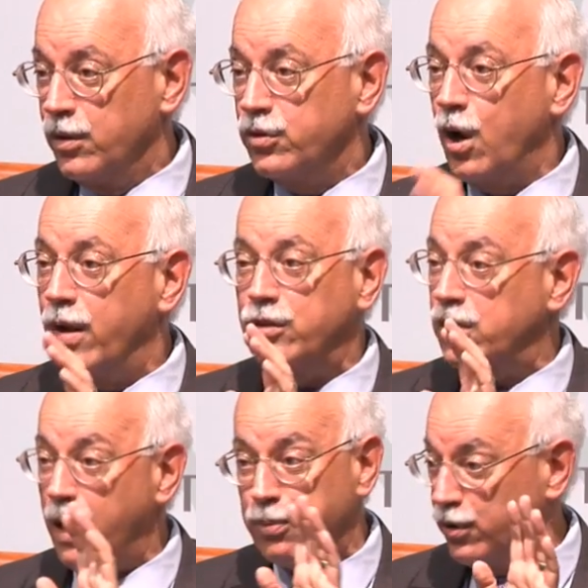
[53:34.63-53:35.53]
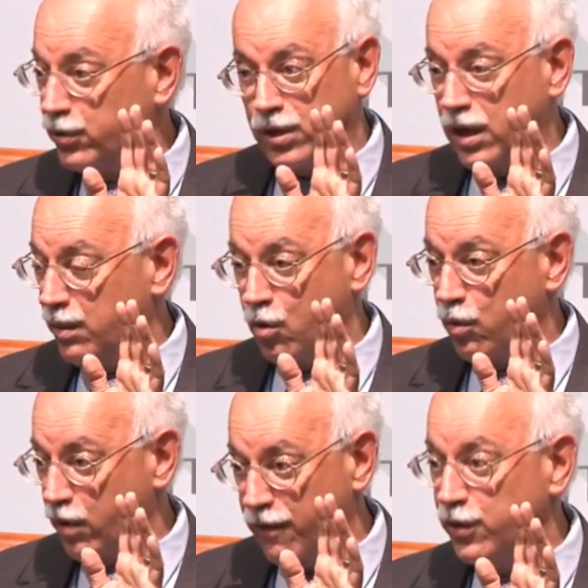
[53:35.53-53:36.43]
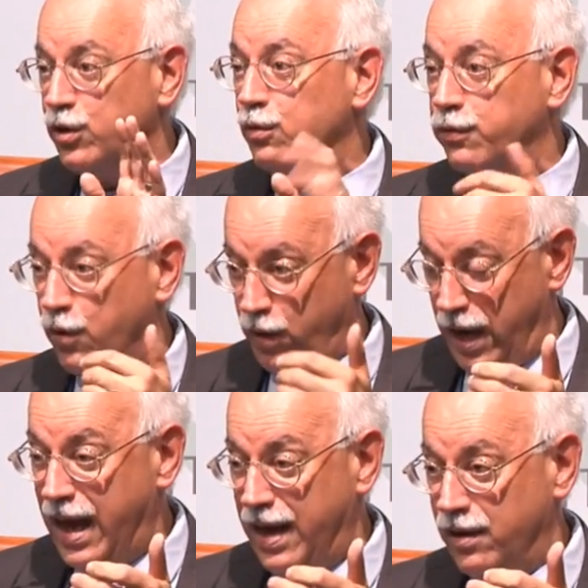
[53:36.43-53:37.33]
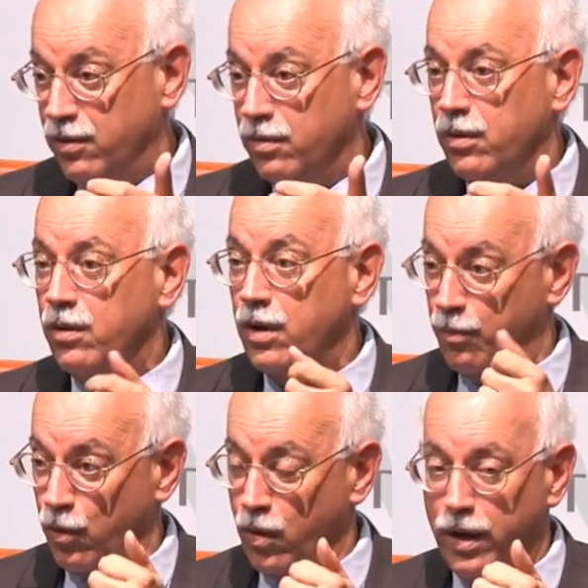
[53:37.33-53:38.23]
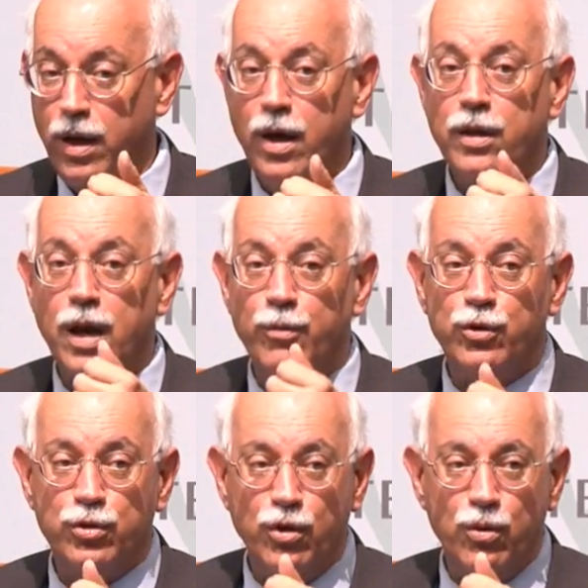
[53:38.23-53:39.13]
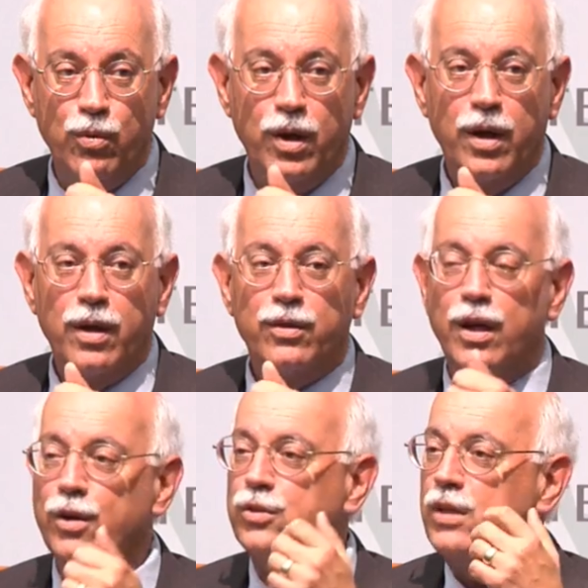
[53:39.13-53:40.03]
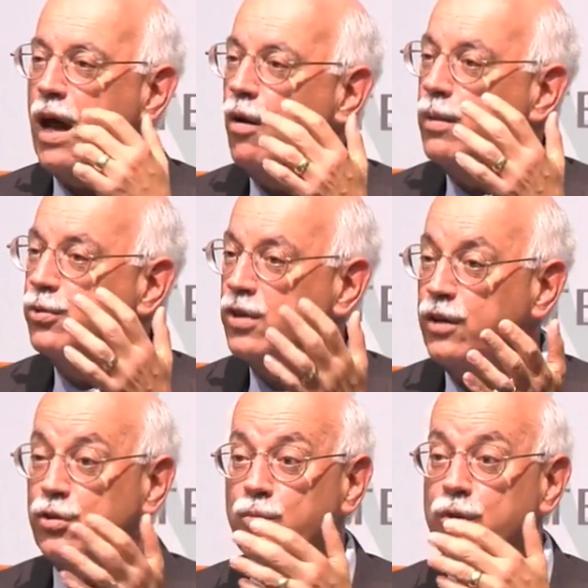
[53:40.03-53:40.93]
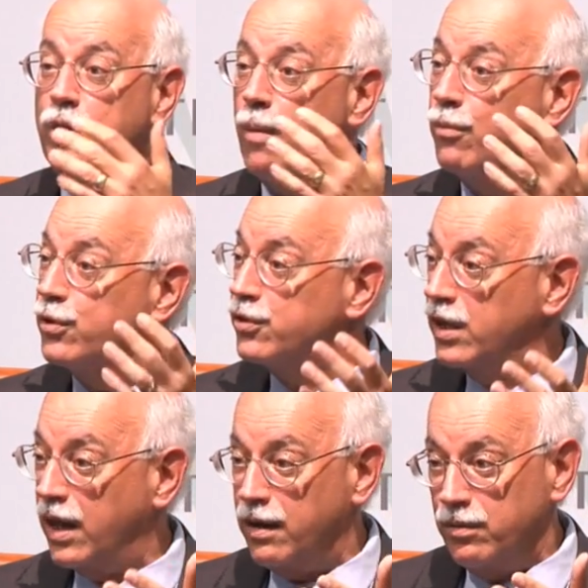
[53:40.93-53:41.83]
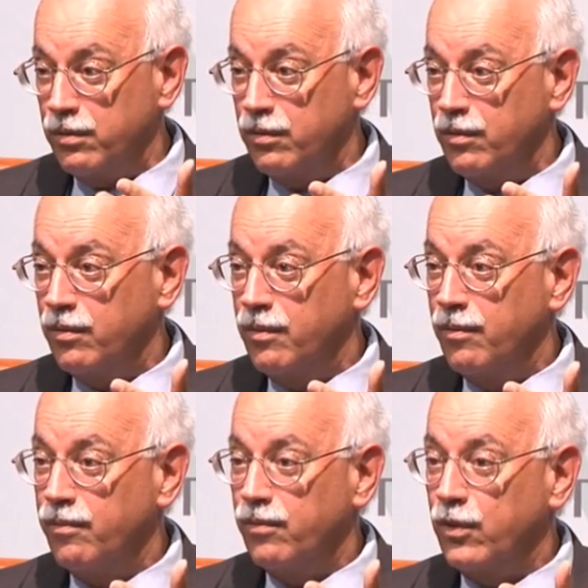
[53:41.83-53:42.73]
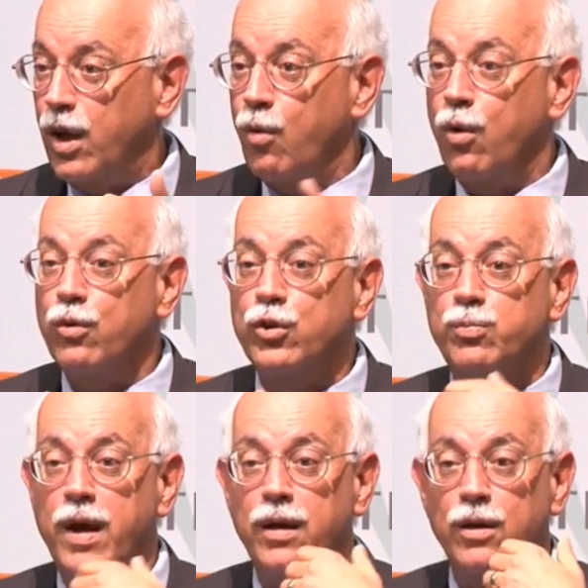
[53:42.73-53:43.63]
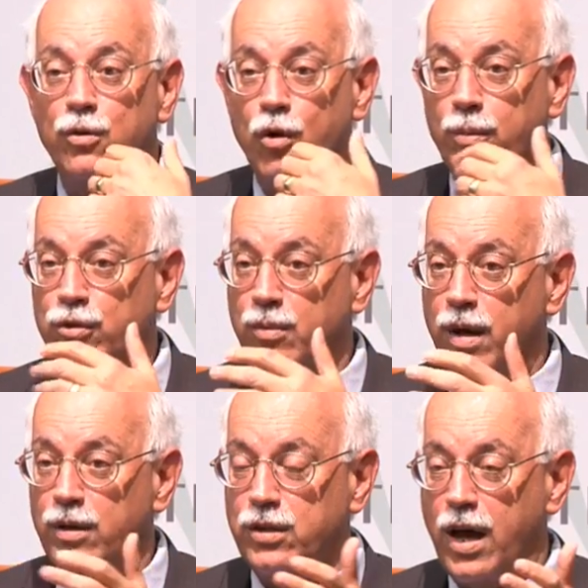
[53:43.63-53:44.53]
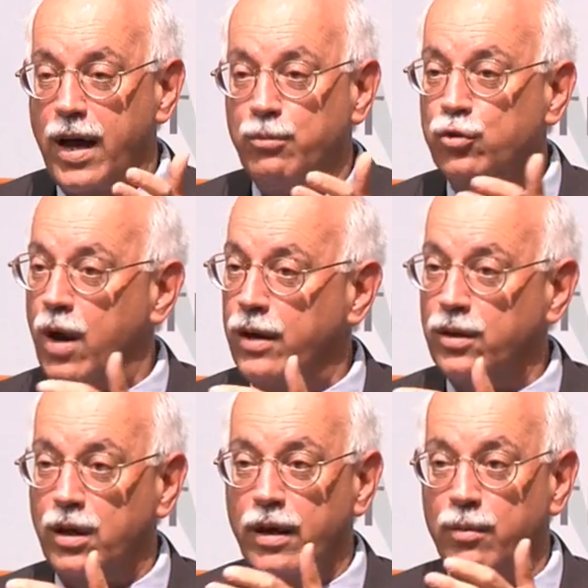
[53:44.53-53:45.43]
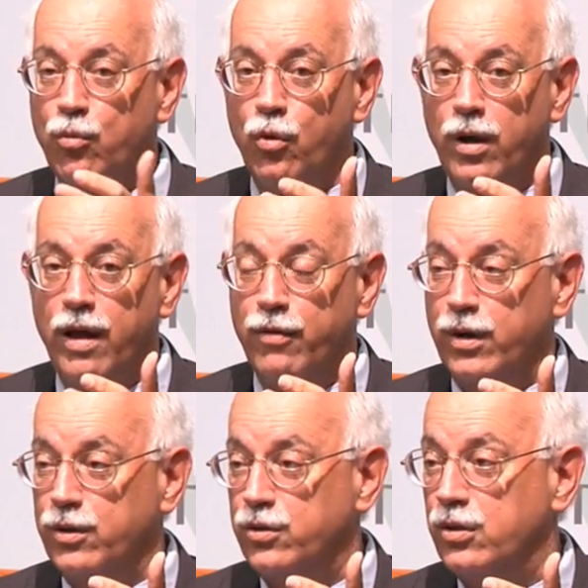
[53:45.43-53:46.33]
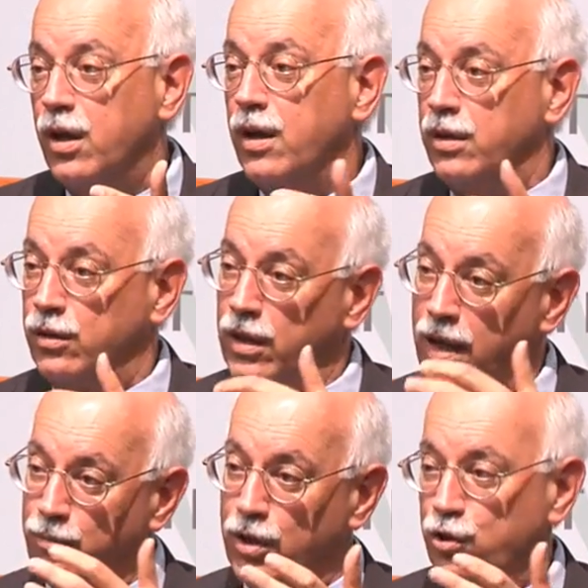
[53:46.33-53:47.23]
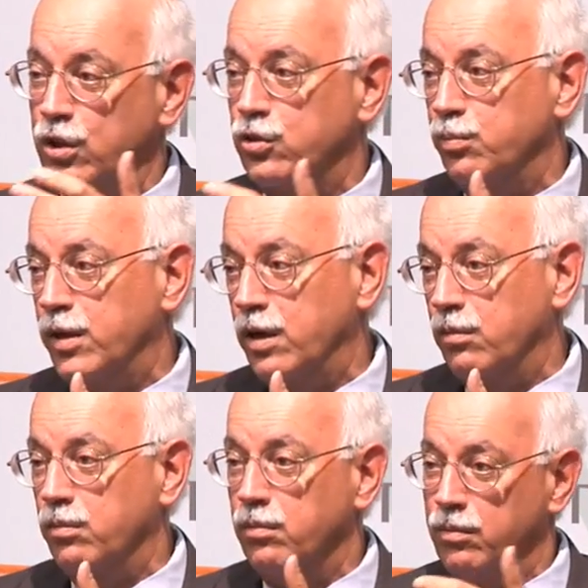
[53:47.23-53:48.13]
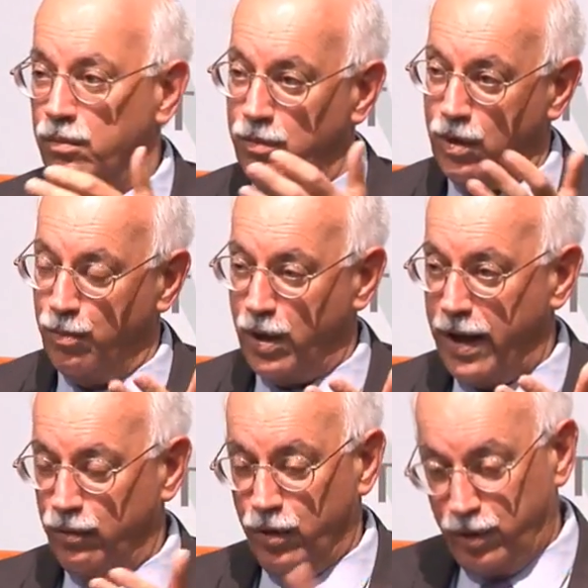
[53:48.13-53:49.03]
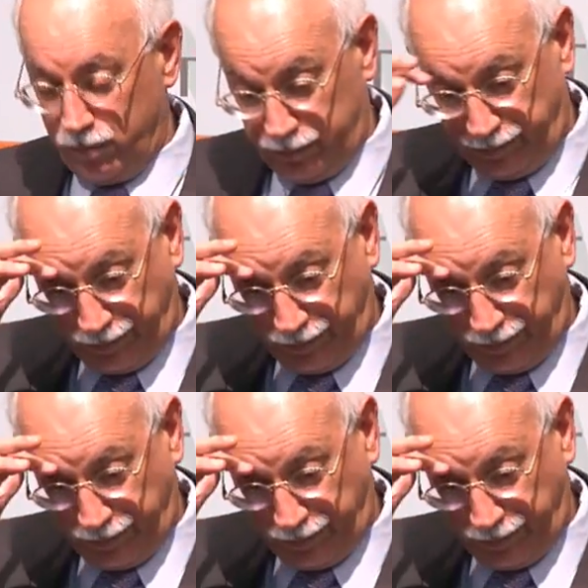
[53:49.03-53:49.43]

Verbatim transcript: So it's not producing any more revenue for aid, number one. Number two, there is now an obsession with numbers again. Okay, we're, we're spending an enormous amount of time trying to collect more evidence that the MDGs are being complied with.